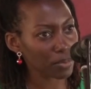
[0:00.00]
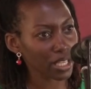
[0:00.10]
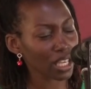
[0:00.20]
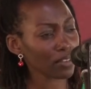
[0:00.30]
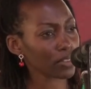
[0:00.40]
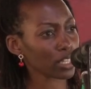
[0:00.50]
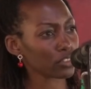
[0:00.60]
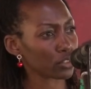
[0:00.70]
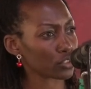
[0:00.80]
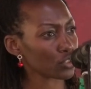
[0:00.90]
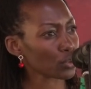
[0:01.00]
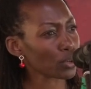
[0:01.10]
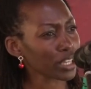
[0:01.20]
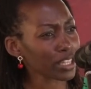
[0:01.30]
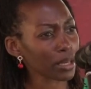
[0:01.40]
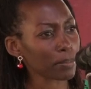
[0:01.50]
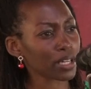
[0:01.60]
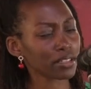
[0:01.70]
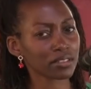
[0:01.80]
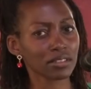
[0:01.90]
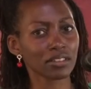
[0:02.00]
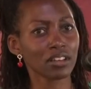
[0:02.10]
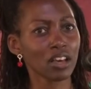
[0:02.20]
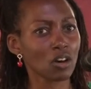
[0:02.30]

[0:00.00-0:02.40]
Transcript: behaviors, you're stalking the person,